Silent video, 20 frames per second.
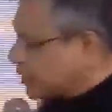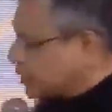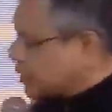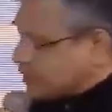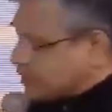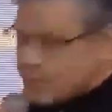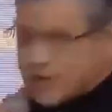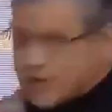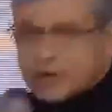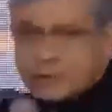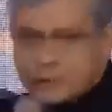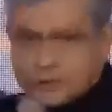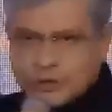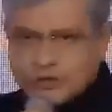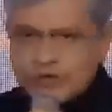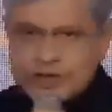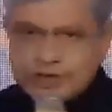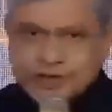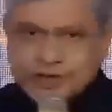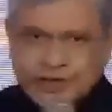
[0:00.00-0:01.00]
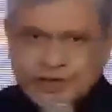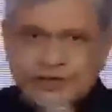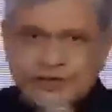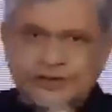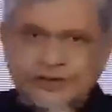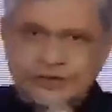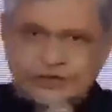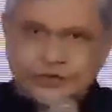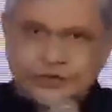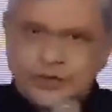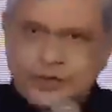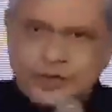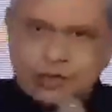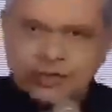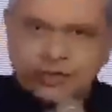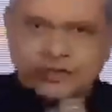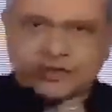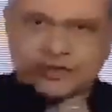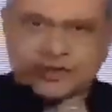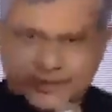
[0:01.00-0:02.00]
This is Kalupur area, right? You know how
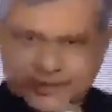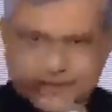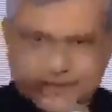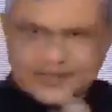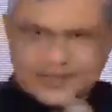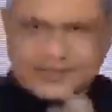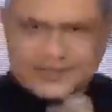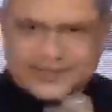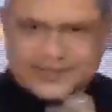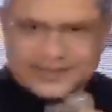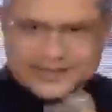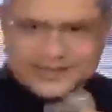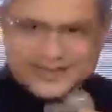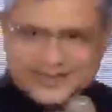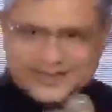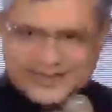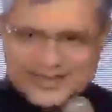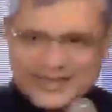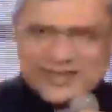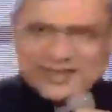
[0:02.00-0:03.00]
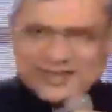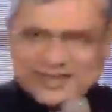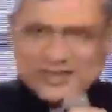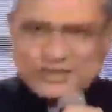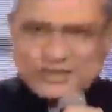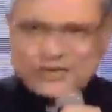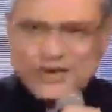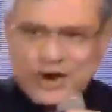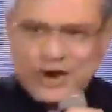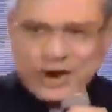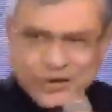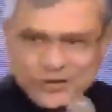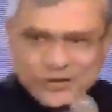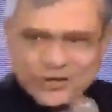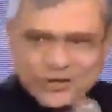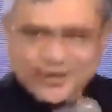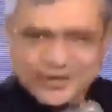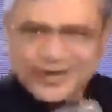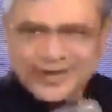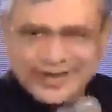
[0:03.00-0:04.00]
congested it is. So, how do
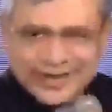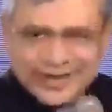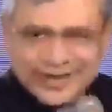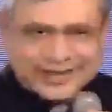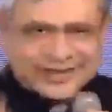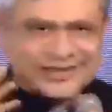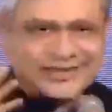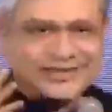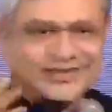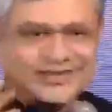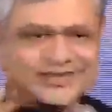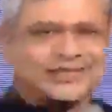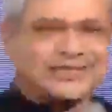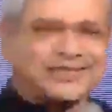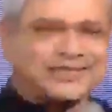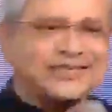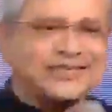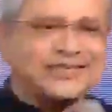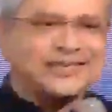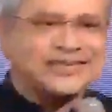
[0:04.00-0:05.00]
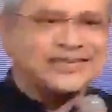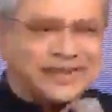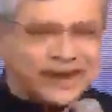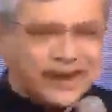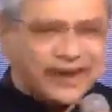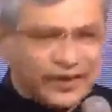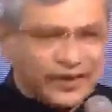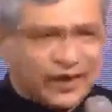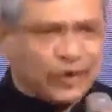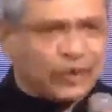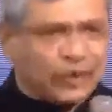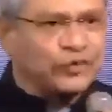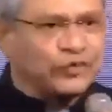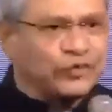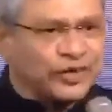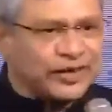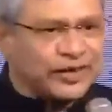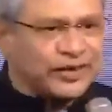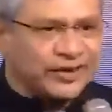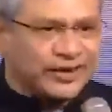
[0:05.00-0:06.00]
we decongest the city and how do we
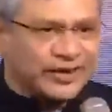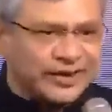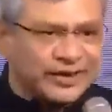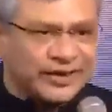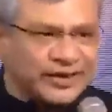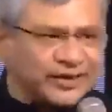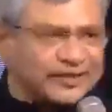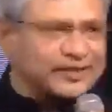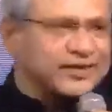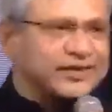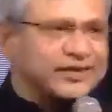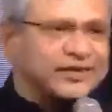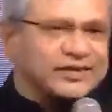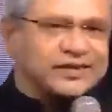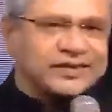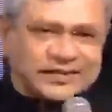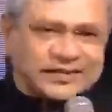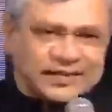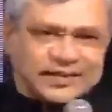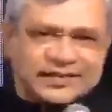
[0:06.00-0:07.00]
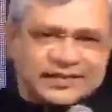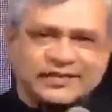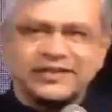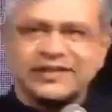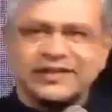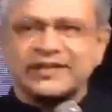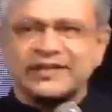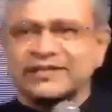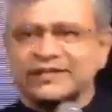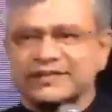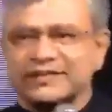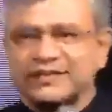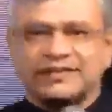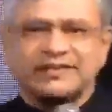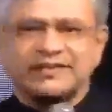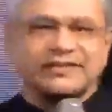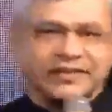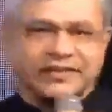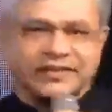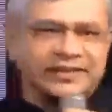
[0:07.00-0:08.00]
create station as the city
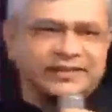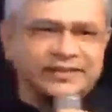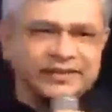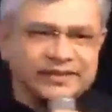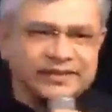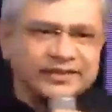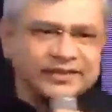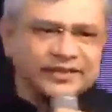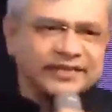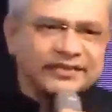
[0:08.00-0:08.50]
center?